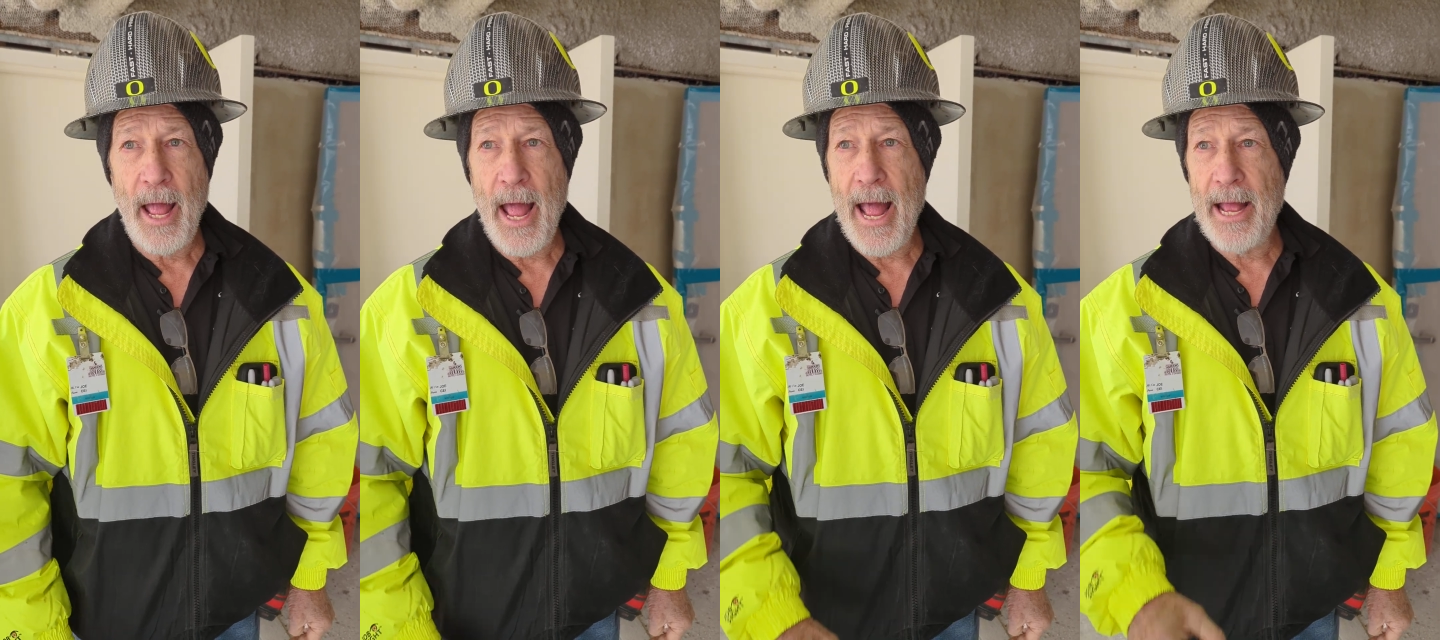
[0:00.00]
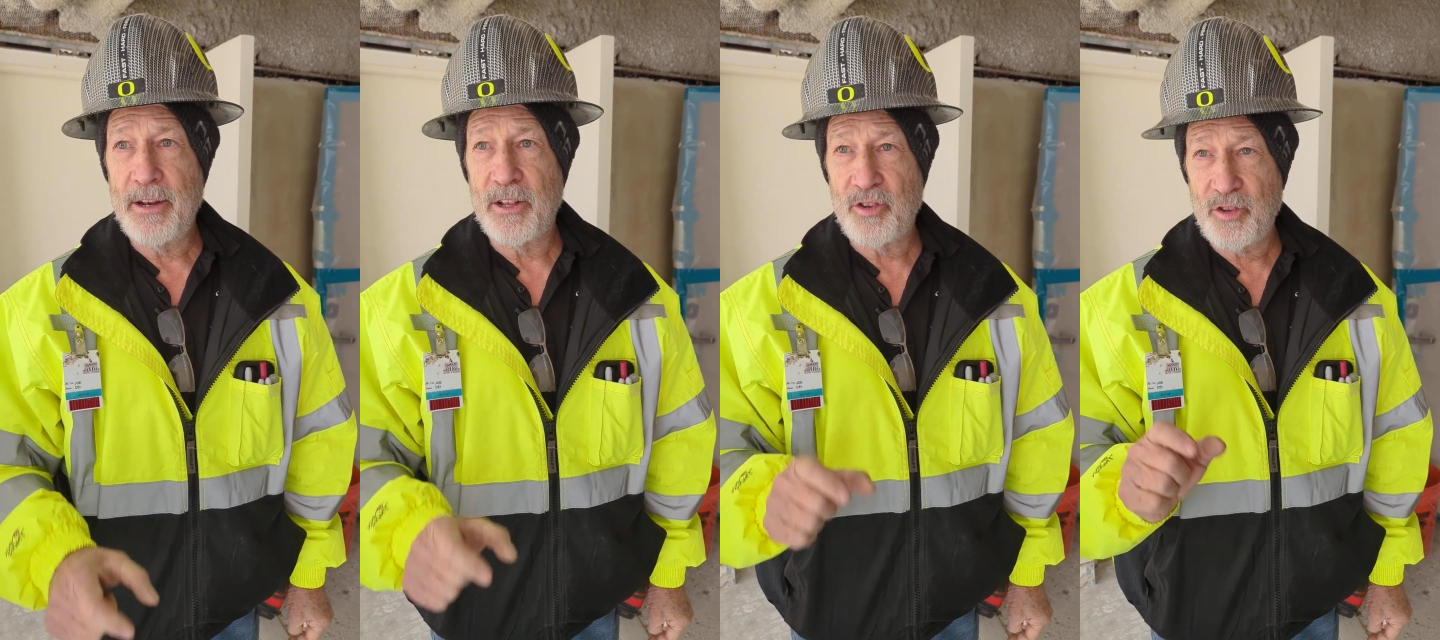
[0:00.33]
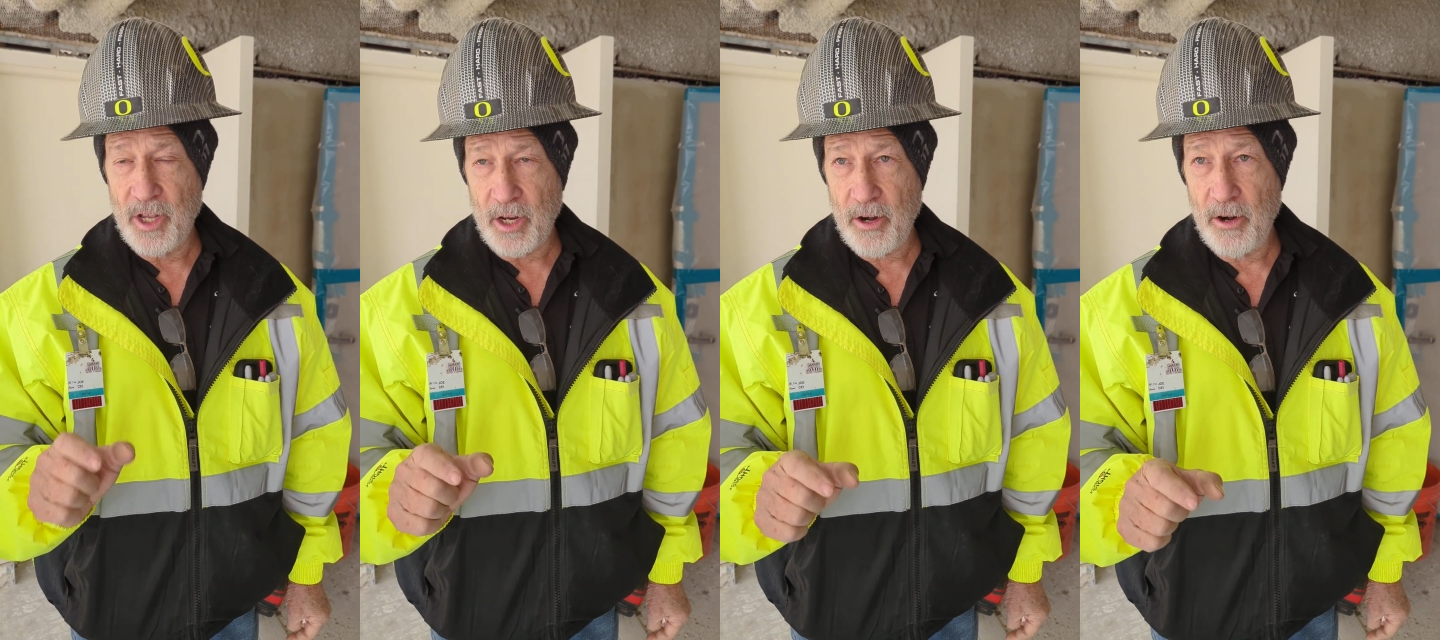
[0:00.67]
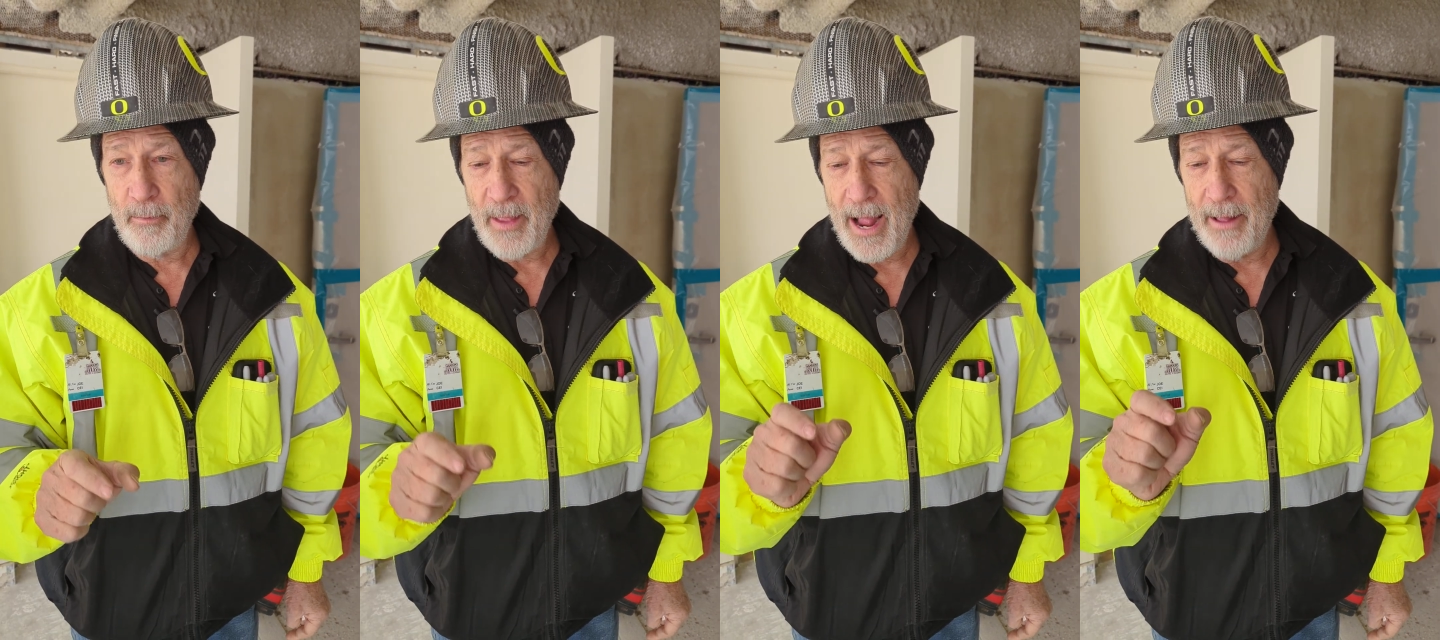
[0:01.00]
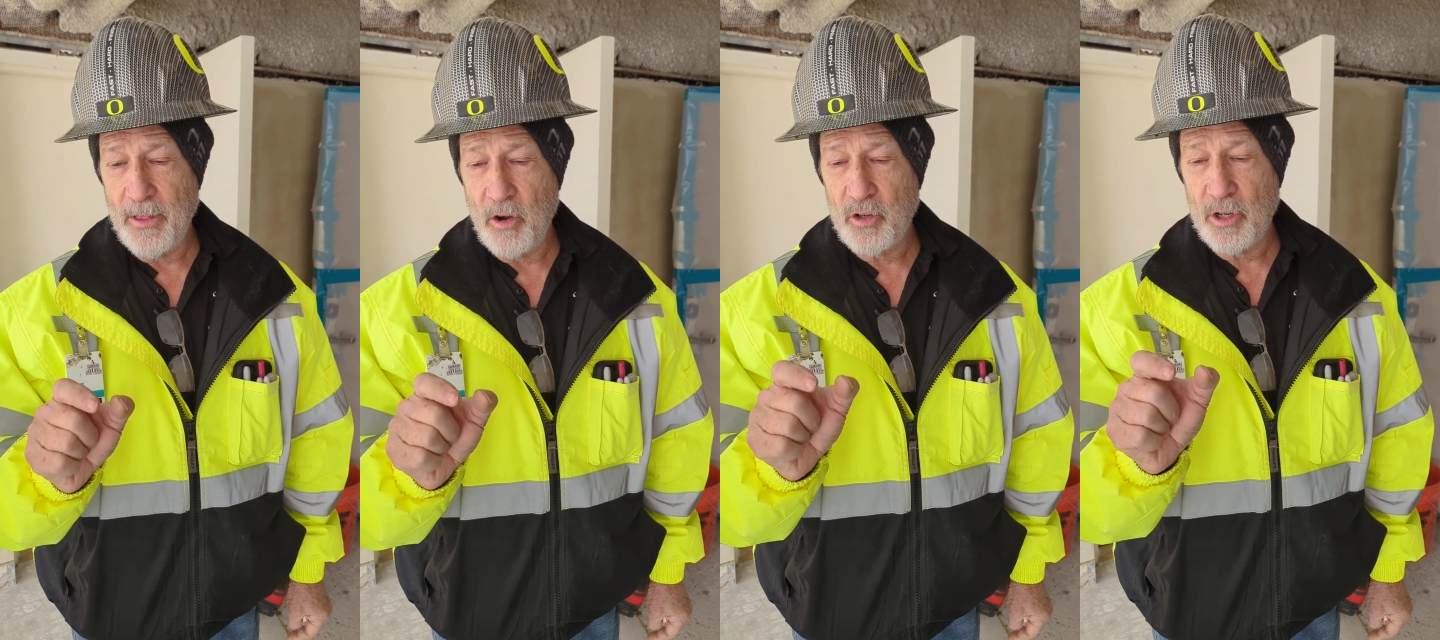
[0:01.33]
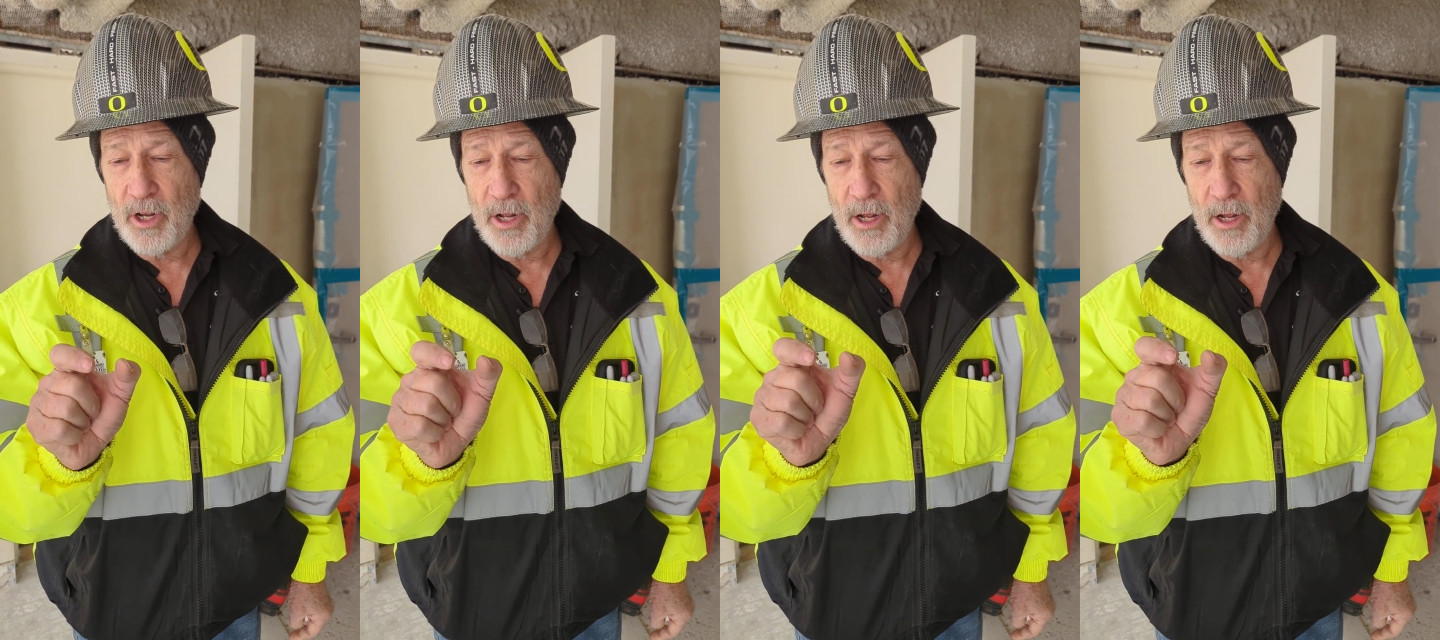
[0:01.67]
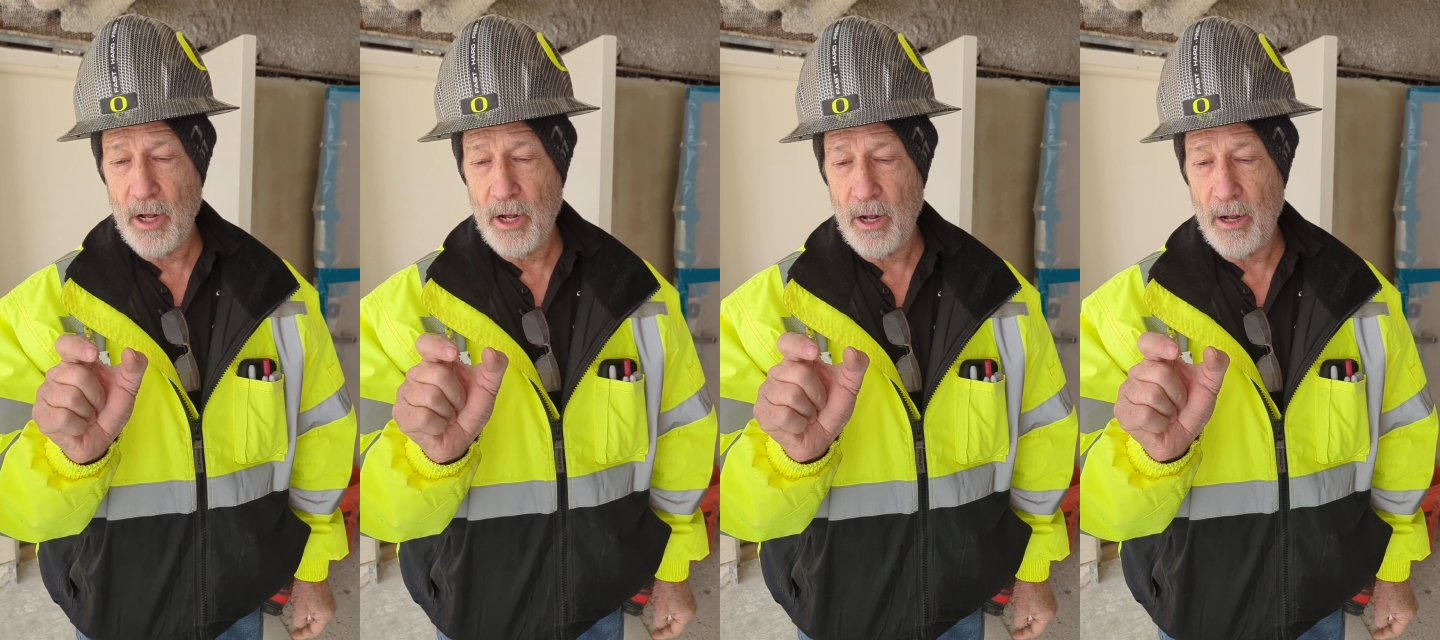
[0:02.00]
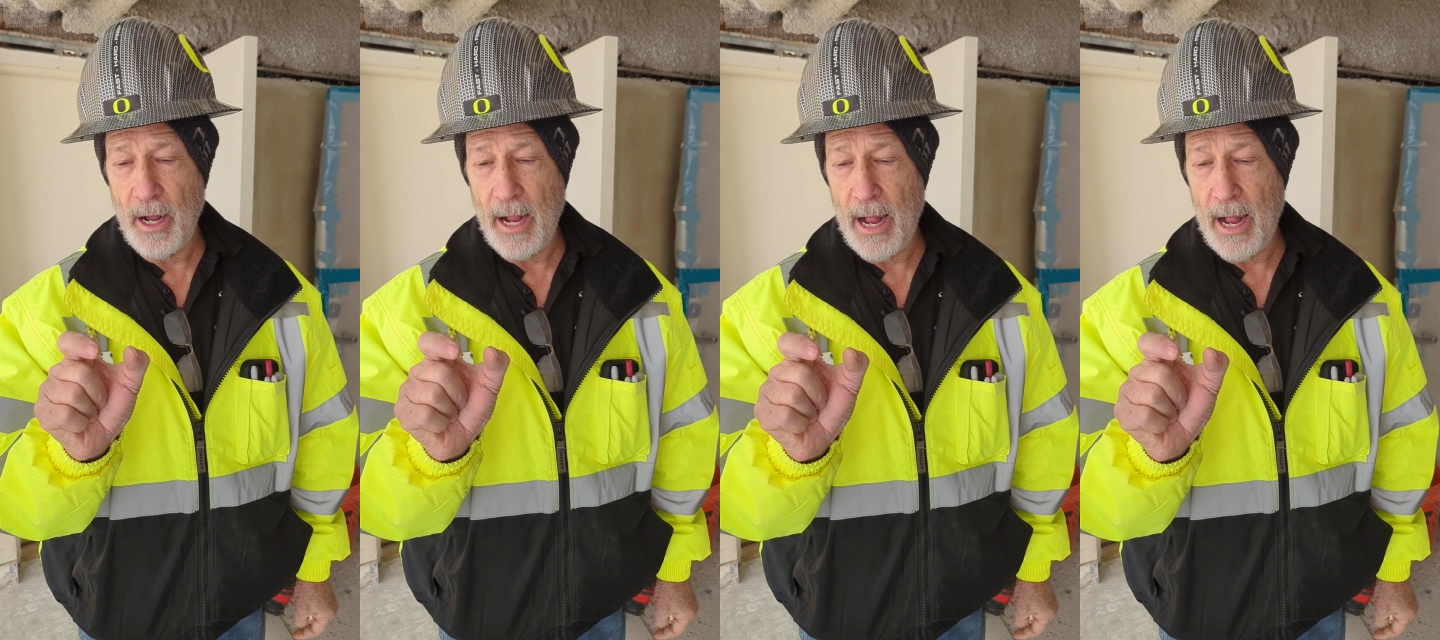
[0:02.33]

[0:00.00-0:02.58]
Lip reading: and it's thicker, and there's a